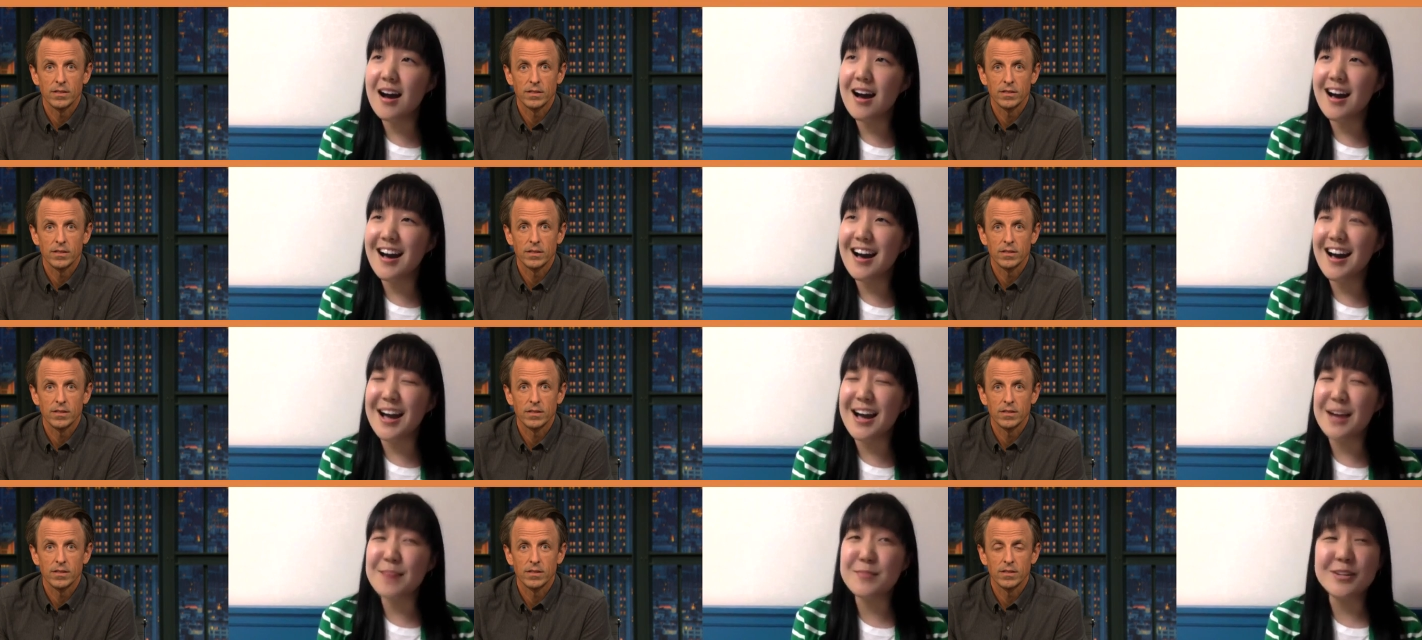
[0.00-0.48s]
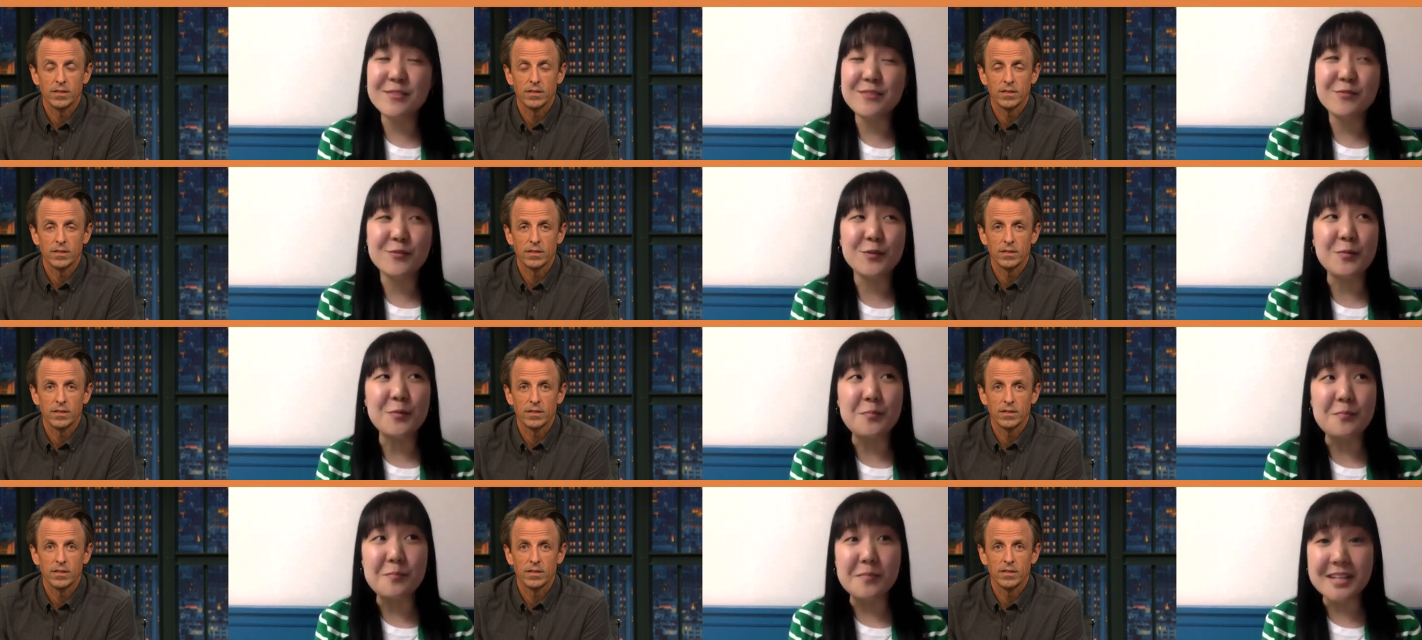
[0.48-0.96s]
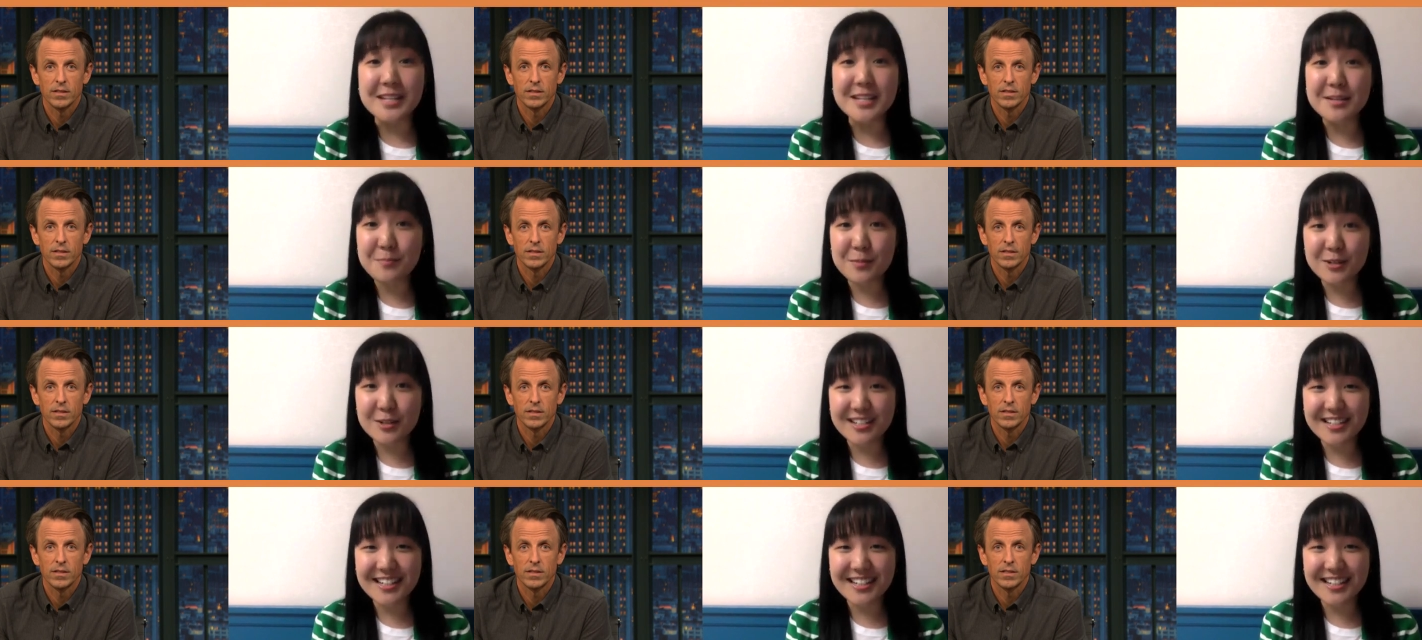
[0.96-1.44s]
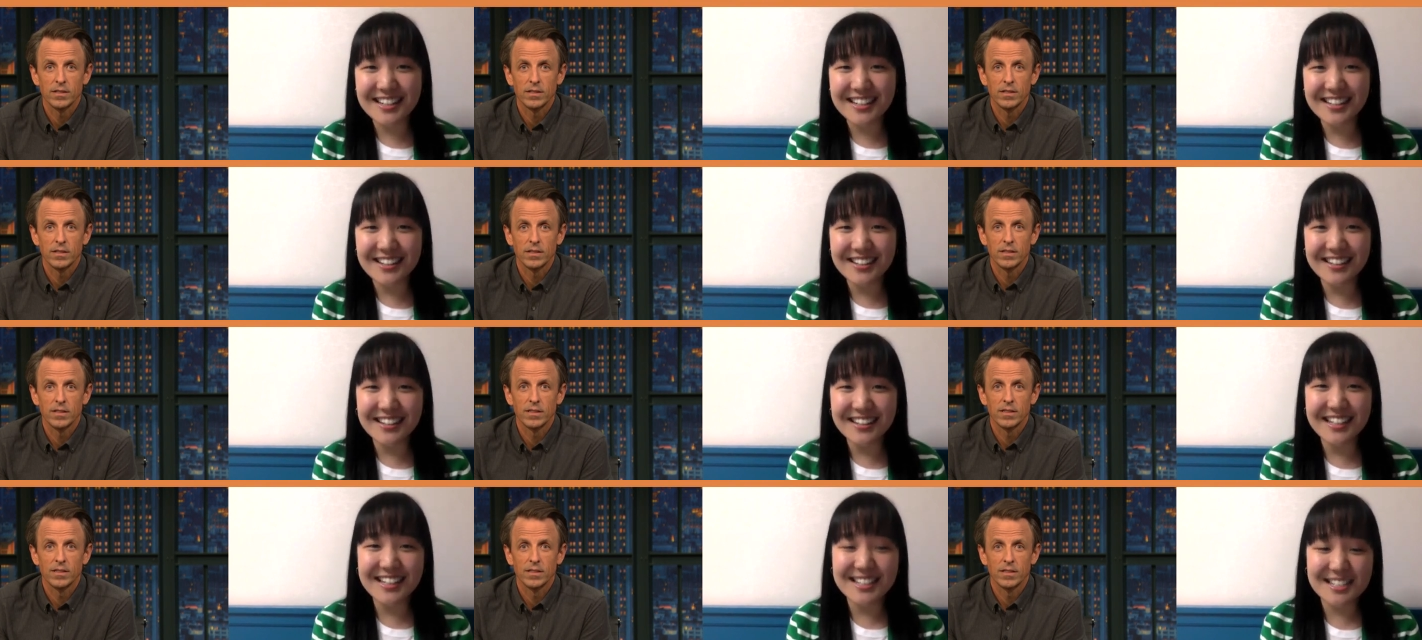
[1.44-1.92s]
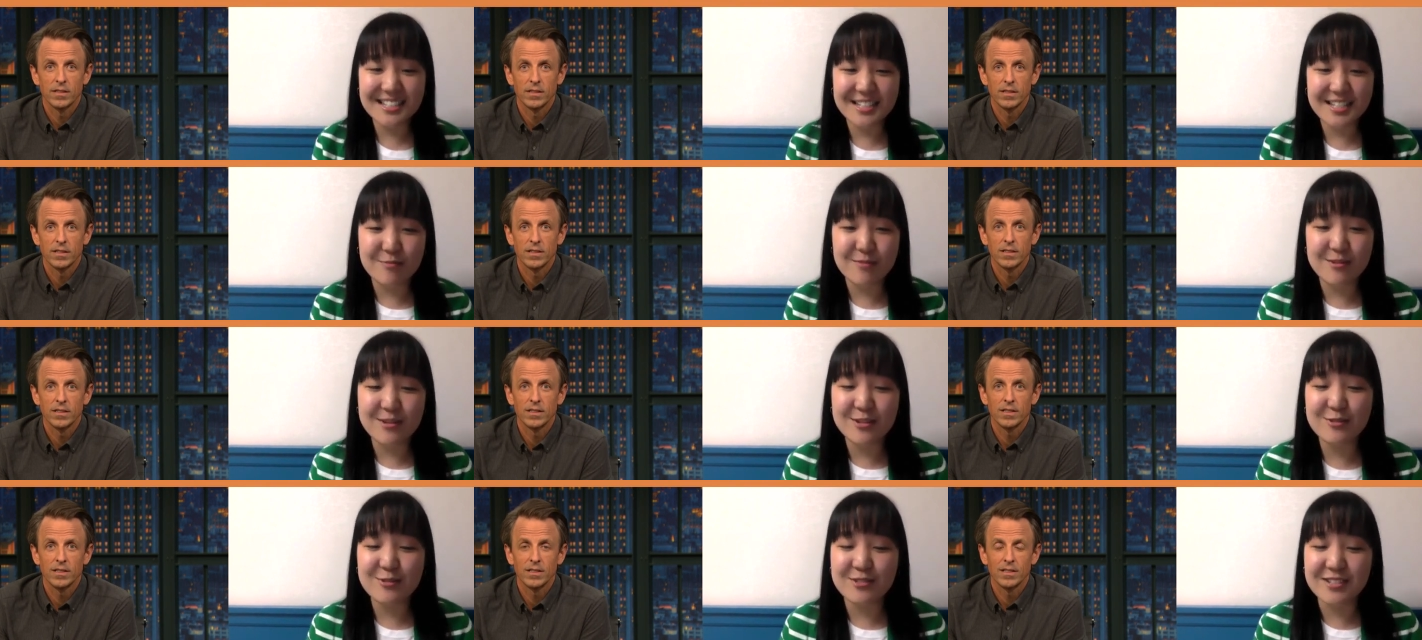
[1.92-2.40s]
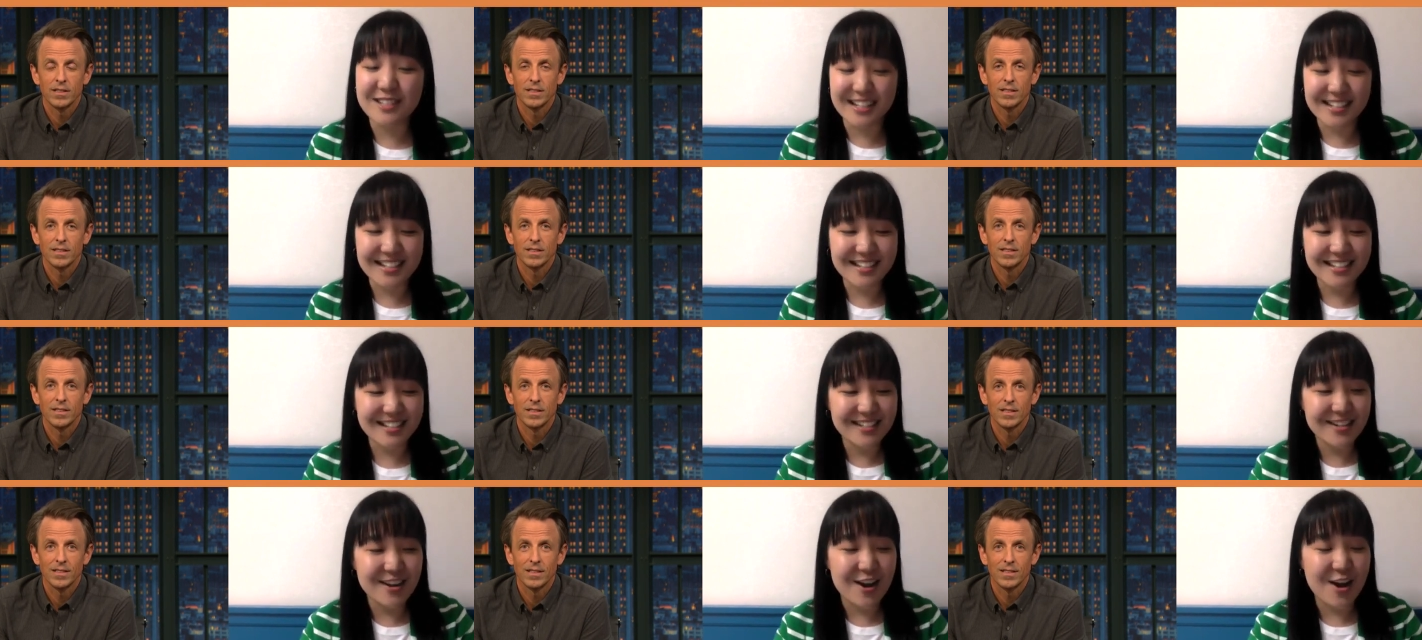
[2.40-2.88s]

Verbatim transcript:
Speaker 1: I mean, for me particularly, as someone who doesn't